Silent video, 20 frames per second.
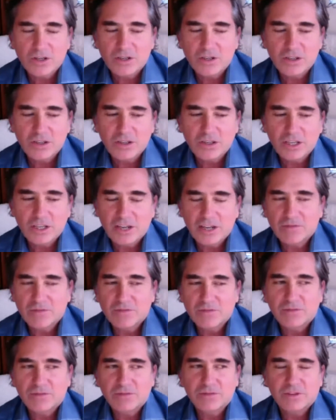you can have
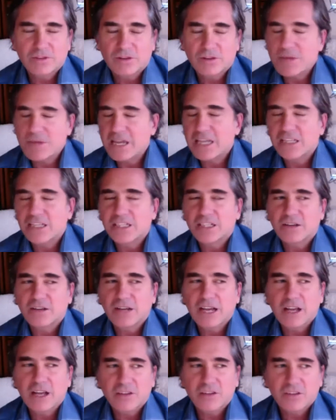amazing new
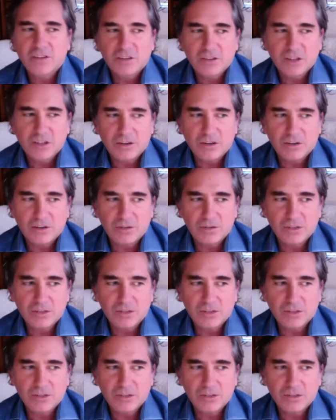houses that are